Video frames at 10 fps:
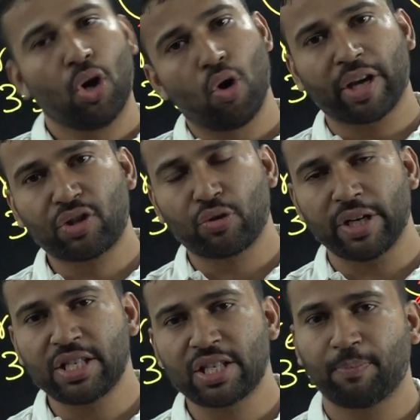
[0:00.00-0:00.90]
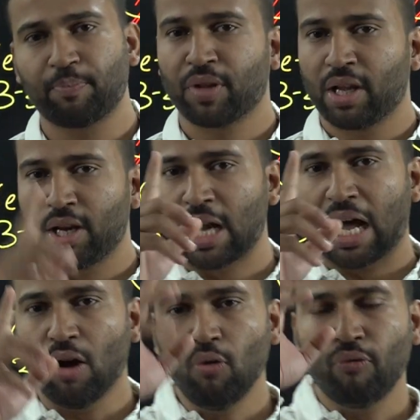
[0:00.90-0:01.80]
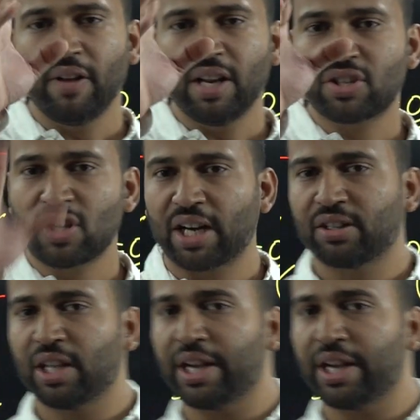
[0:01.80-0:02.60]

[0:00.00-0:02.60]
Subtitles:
Okay, students? Now we will start the